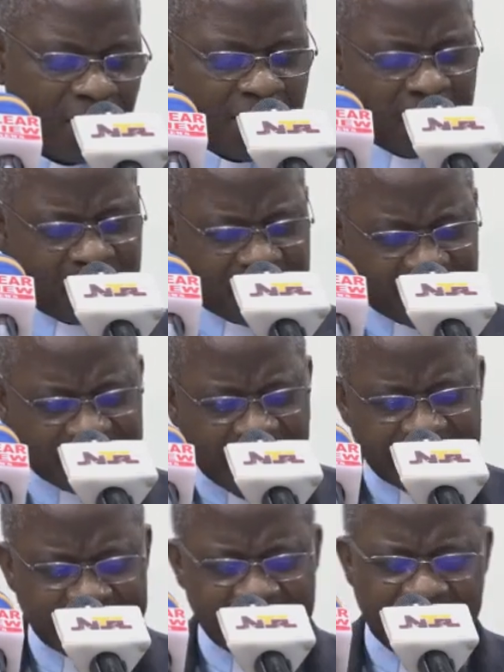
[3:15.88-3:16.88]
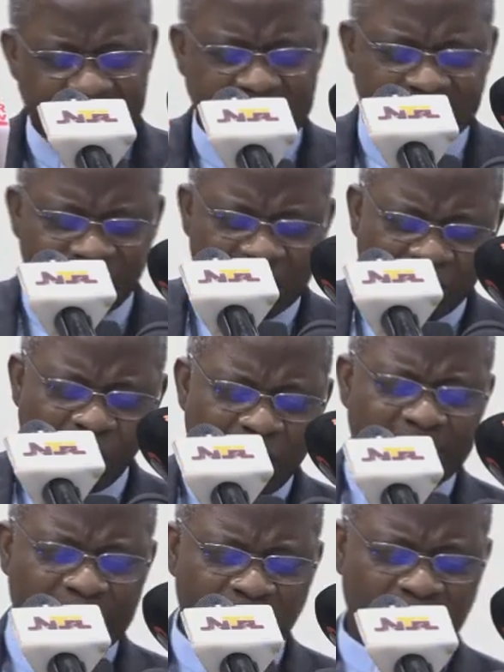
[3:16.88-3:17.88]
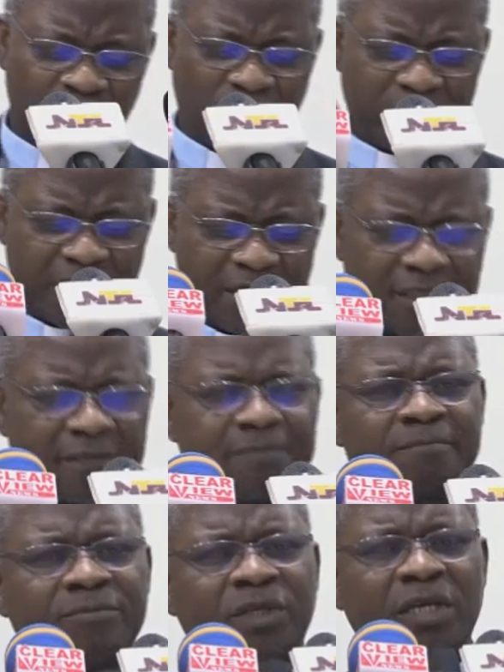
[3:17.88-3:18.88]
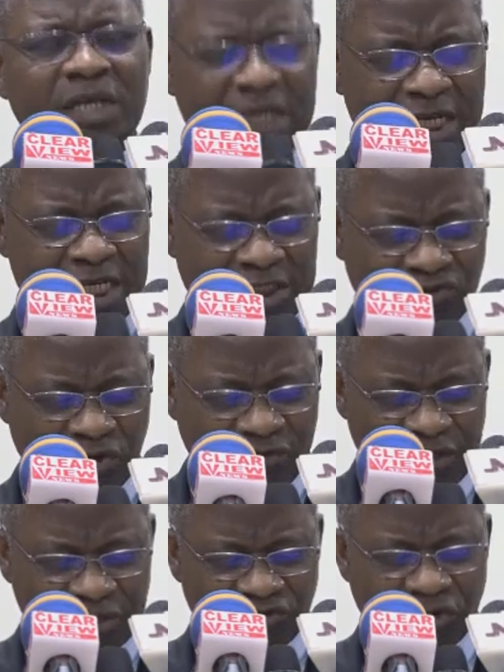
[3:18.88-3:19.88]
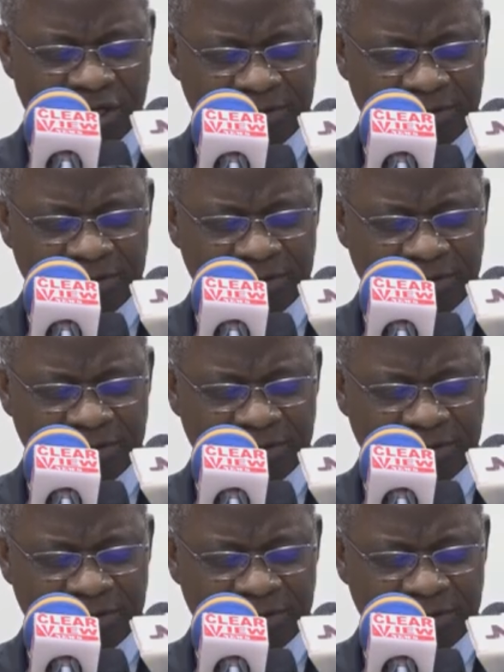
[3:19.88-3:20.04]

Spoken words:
This idea is very well illustrated in the history of Israel.